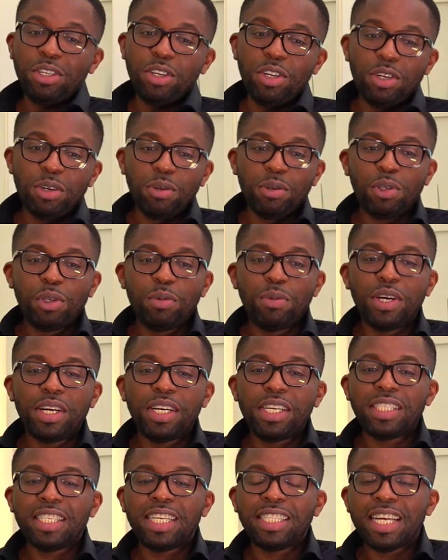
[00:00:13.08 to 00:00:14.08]
you know, to be
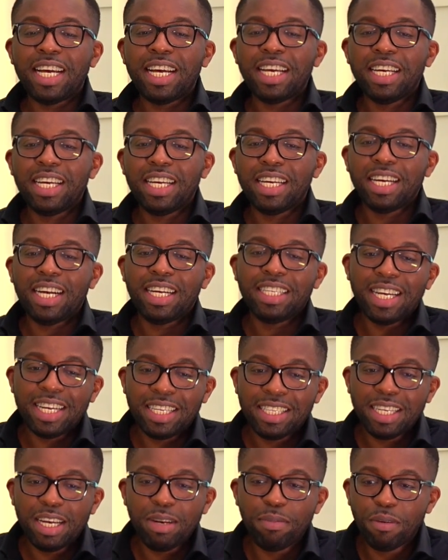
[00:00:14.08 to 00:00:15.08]
honest, as I as I
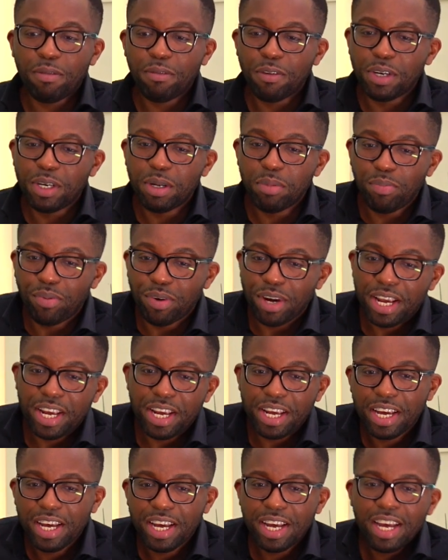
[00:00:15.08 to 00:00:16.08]
said before the
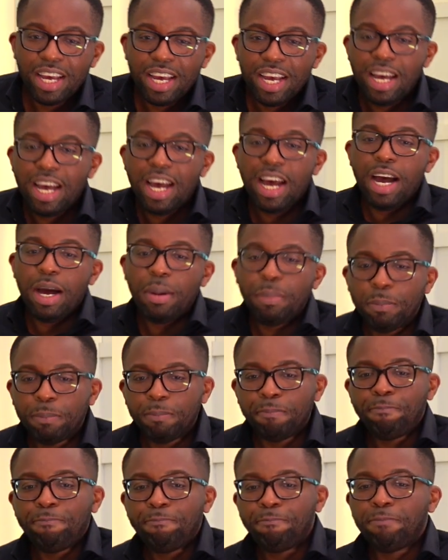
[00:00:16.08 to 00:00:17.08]
break,
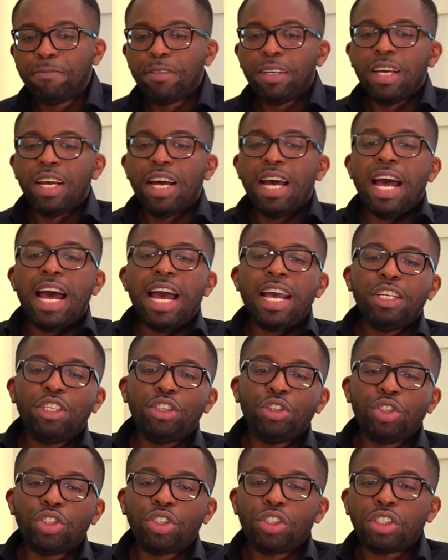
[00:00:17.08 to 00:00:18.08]
um, I
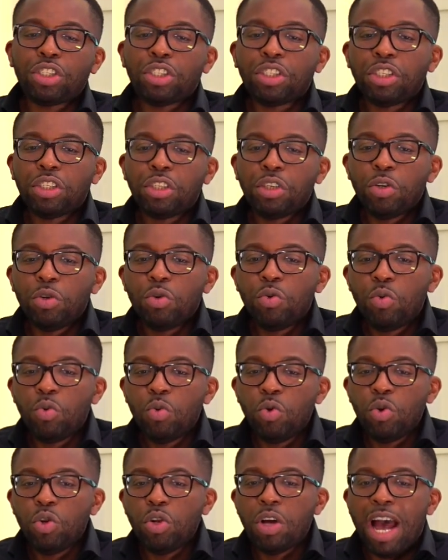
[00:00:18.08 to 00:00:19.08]
just
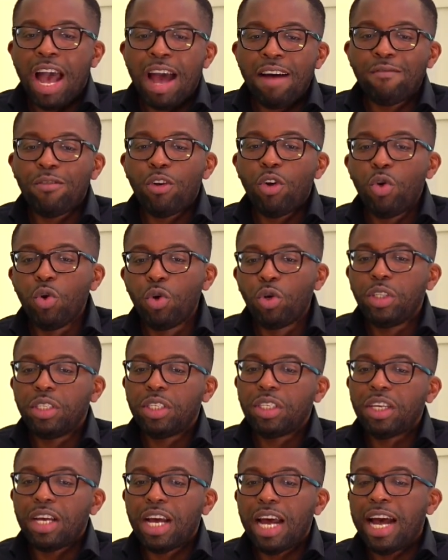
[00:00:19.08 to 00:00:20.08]
have
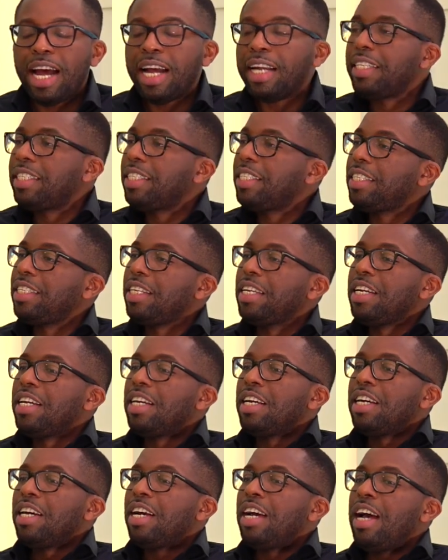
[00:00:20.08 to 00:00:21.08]
looked at
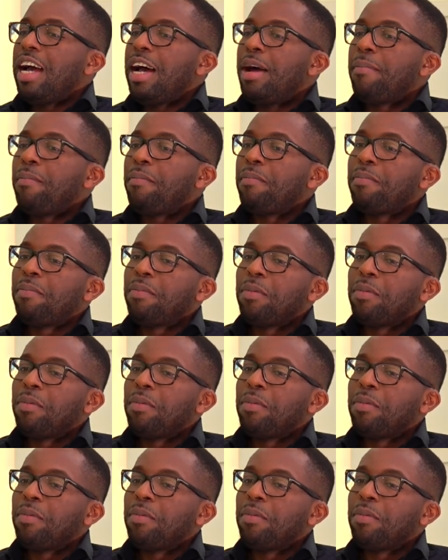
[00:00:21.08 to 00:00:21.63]
um,